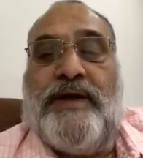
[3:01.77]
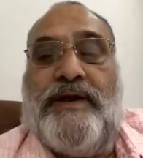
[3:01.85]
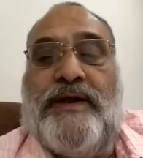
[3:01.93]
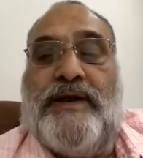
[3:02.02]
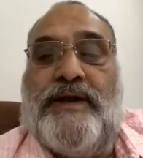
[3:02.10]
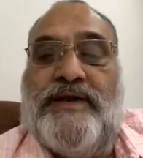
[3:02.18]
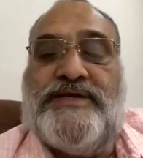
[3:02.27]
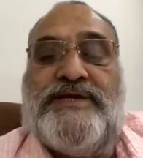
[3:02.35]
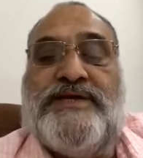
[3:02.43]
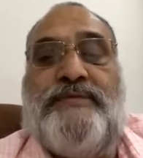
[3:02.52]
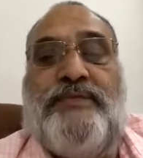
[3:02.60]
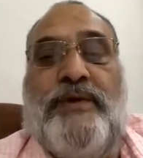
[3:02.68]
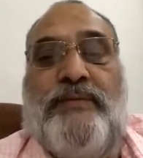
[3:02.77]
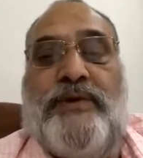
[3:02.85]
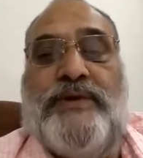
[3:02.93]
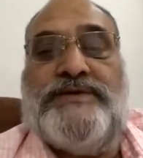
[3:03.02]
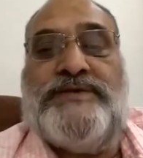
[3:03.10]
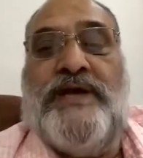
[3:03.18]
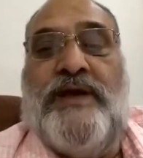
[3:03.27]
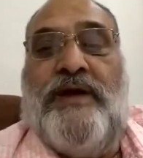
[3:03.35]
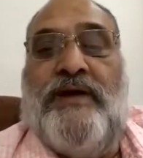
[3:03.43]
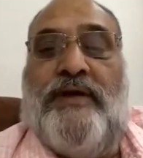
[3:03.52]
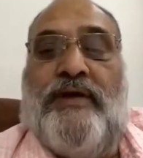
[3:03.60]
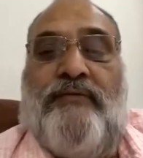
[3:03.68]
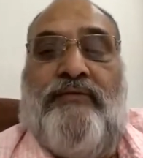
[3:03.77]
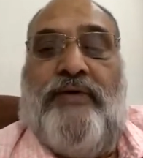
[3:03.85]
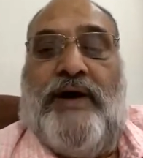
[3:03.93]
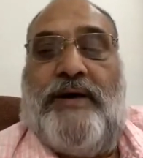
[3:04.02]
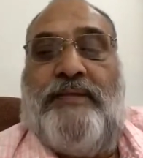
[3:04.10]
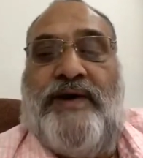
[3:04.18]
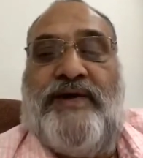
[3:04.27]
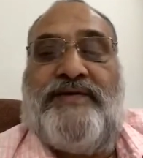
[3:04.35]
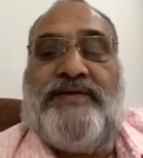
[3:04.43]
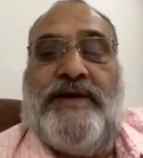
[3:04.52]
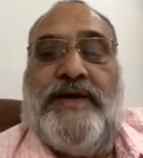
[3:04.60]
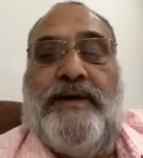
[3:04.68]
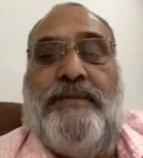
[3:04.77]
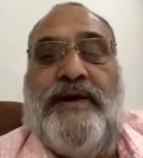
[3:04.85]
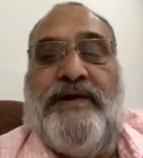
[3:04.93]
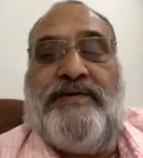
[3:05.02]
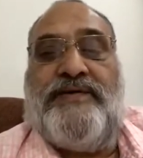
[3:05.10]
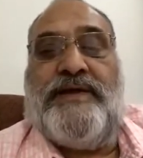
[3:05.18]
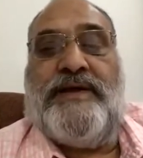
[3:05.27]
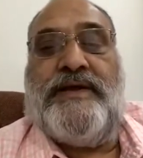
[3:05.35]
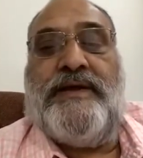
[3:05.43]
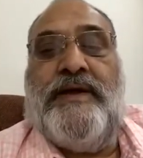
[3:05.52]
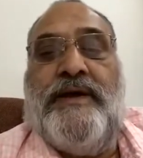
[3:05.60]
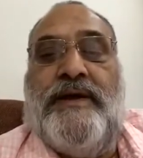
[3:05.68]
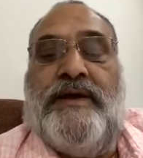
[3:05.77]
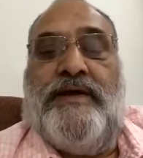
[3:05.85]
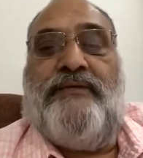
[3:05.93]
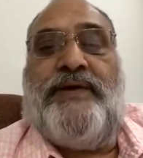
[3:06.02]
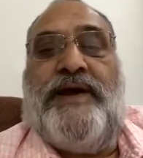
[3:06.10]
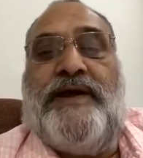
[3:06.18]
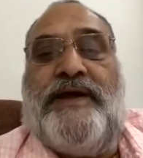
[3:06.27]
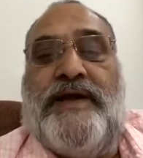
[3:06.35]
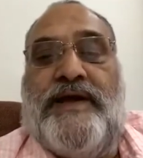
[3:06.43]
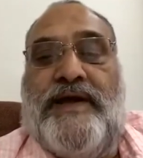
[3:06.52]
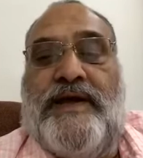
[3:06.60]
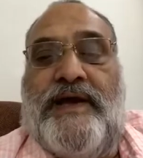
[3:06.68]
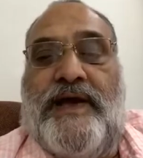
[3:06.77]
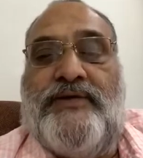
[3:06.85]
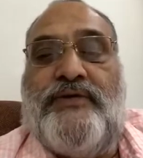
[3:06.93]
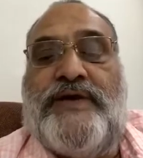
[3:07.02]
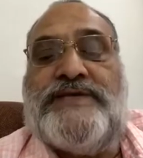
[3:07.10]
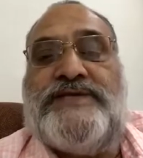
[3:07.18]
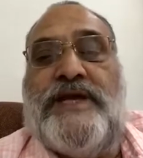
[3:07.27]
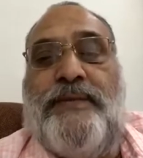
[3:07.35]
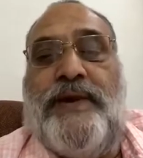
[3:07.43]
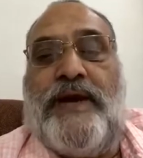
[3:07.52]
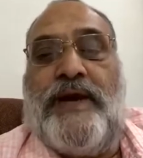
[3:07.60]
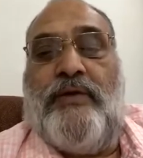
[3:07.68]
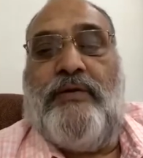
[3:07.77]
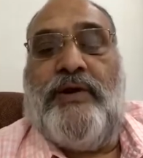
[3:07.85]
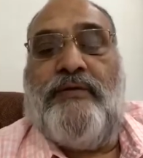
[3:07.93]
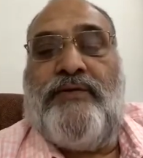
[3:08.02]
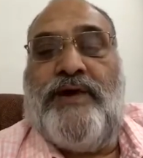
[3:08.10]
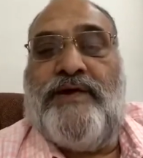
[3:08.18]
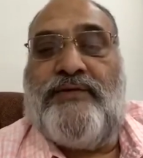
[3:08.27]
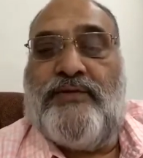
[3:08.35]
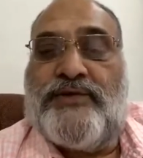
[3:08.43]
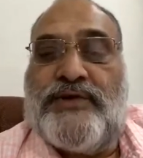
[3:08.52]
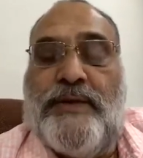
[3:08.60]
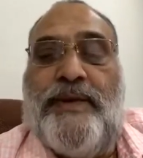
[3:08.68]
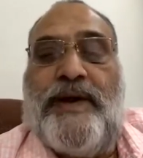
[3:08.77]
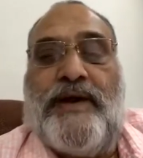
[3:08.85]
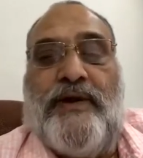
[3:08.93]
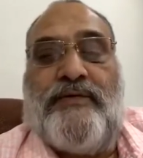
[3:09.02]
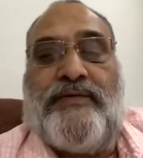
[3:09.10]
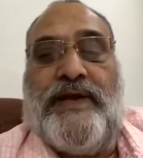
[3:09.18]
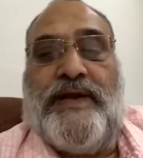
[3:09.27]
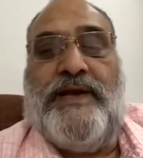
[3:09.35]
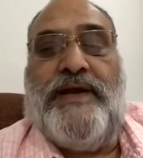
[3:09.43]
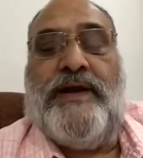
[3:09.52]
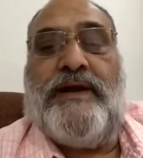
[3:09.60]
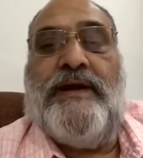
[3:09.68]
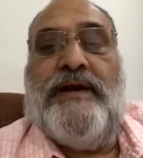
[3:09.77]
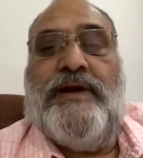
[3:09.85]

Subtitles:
and rich peoples, farmers, laborers, different educational background, different social backgrounds are here.